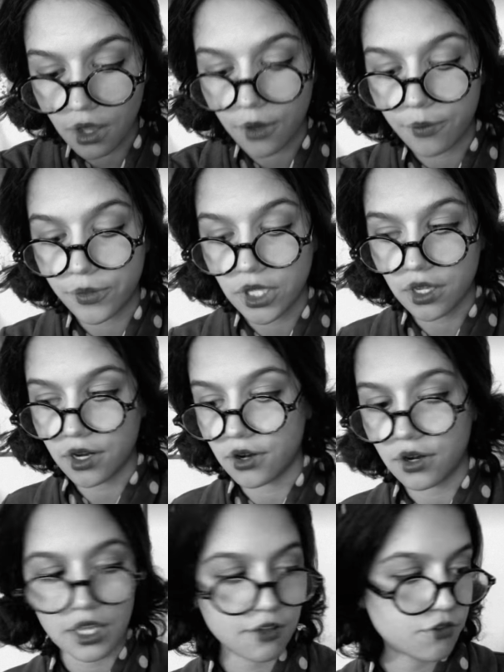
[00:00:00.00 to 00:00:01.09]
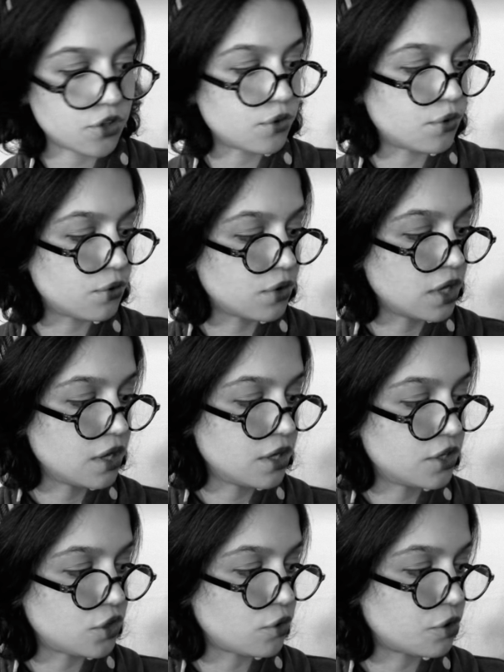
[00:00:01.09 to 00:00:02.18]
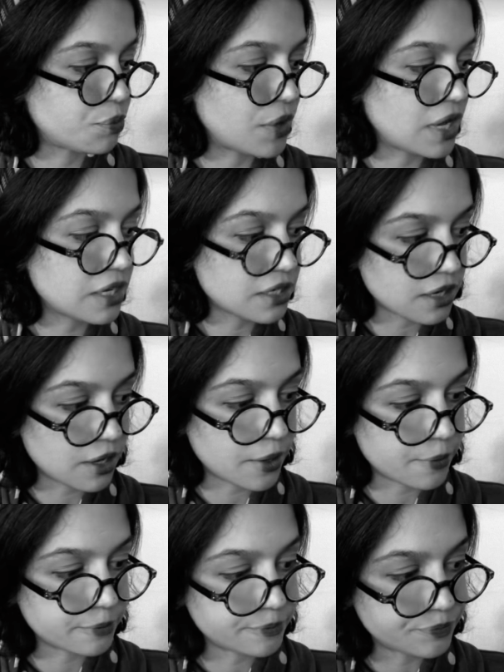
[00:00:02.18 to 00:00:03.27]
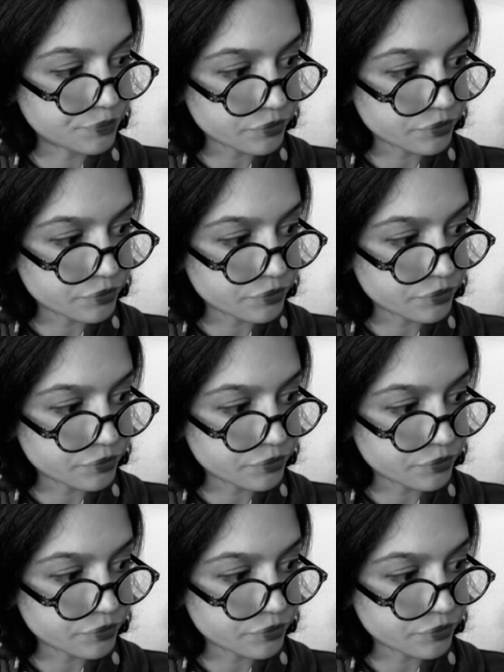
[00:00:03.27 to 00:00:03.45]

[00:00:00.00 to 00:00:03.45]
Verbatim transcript: um, here if you don't mind. Um,